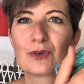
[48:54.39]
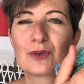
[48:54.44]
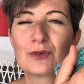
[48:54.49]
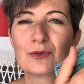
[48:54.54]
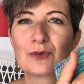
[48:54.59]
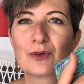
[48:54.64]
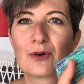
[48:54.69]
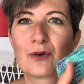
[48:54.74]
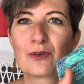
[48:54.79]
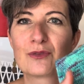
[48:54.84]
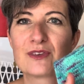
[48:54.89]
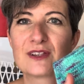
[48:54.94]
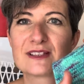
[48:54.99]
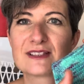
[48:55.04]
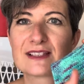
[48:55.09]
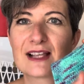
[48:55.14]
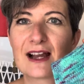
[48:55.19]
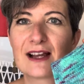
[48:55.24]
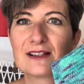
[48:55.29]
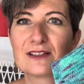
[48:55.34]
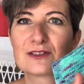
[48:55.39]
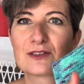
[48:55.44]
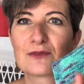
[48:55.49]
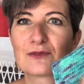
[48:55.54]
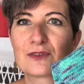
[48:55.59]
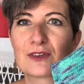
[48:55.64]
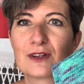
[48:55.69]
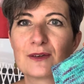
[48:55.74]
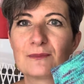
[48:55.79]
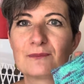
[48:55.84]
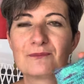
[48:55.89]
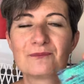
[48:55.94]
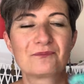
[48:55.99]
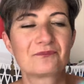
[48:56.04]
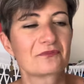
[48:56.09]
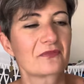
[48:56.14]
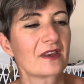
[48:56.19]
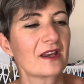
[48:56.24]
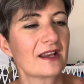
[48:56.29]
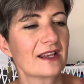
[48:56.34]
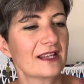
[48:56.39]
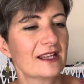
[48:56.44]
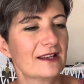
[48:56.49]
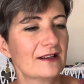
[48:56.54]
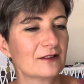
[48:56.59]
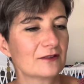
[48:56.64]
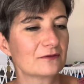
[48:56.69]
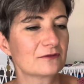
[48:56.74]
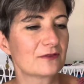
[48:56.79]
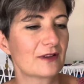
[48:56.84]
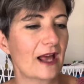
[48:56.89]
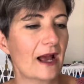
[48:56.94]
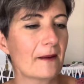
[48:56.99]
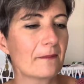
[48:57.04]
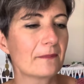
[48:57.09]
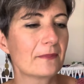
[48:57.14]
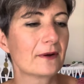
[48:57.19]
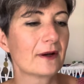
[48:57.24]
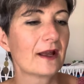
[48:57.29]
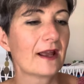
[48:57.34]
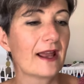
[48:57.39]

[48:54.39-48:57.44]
you know, on the sides of the heel flap.